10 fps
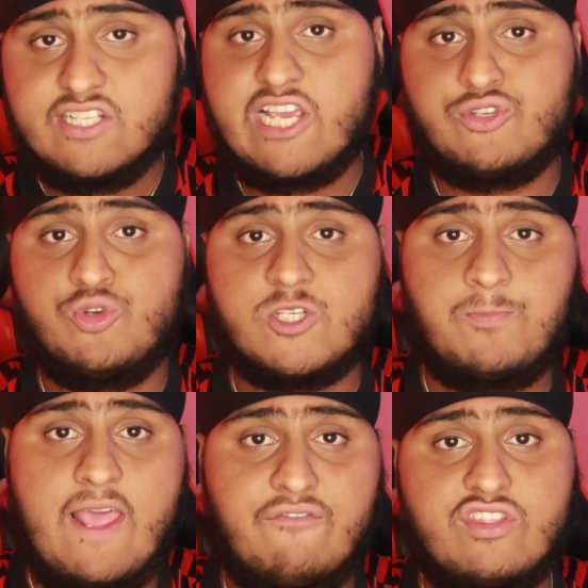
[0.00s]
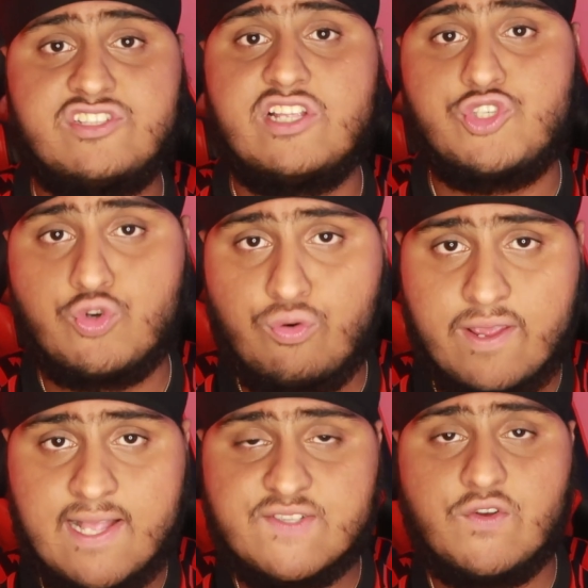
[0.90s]
Jesus is playing for the
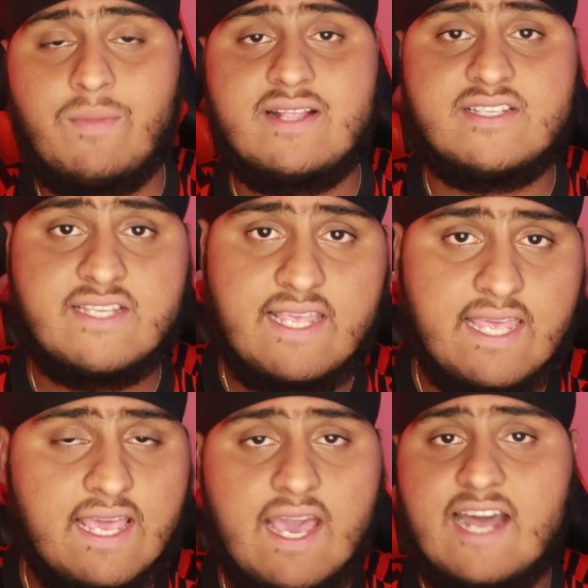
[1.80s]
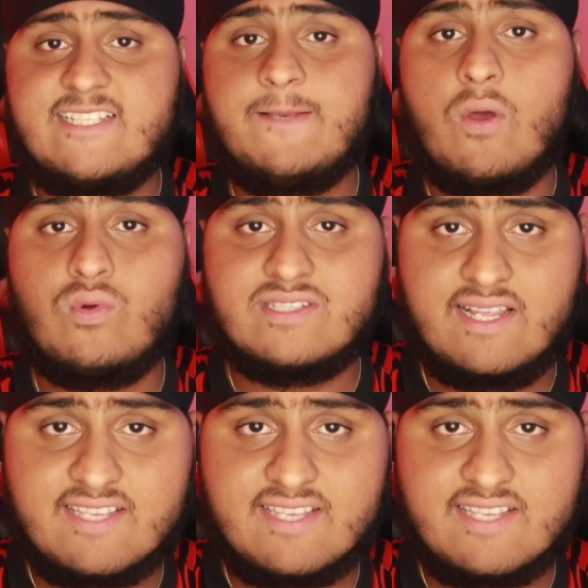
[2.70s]
Centurions, for Man City, a team that wins league